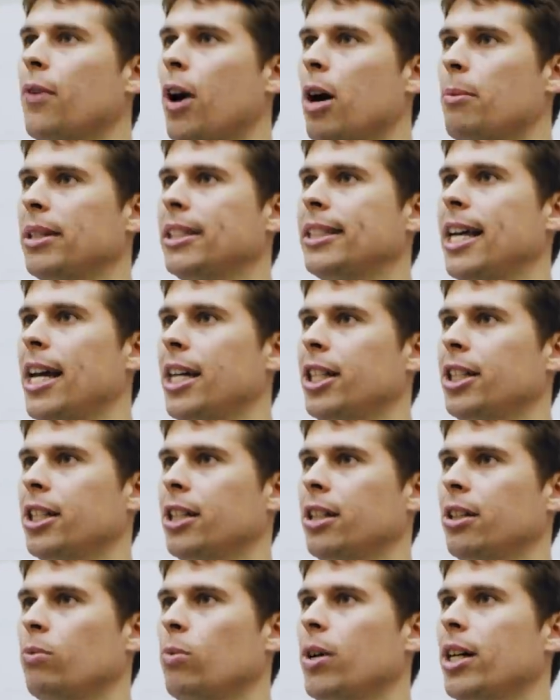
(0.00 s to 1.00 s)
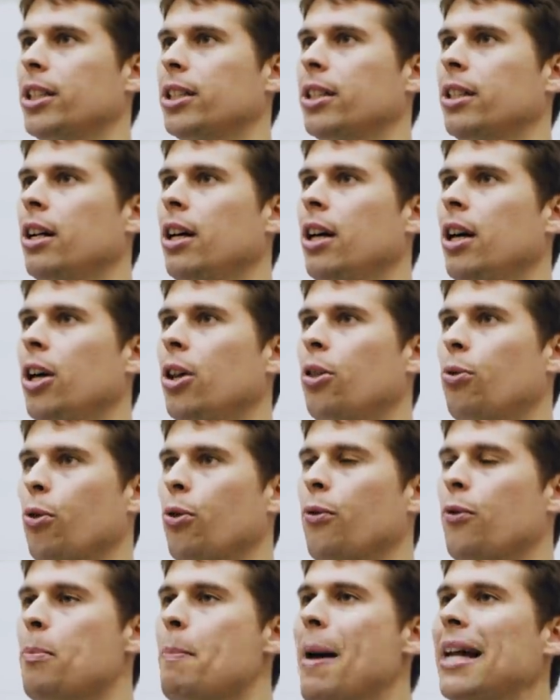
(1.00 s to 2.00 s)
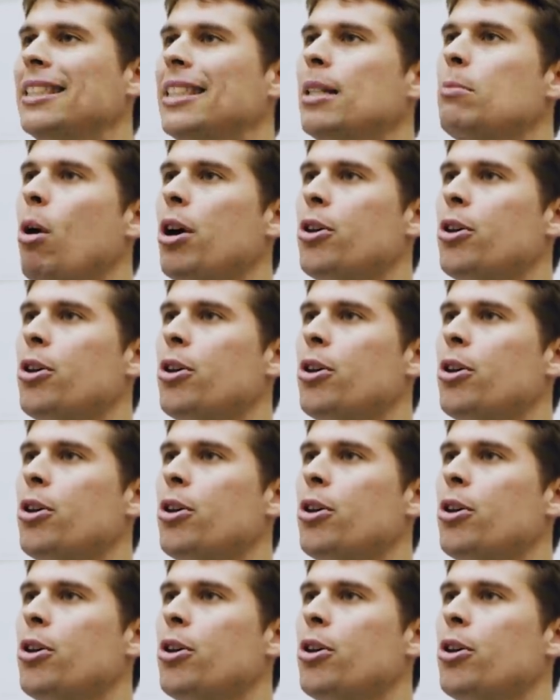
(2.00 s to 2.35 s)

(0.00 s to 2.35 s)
fermentation, which through fermenting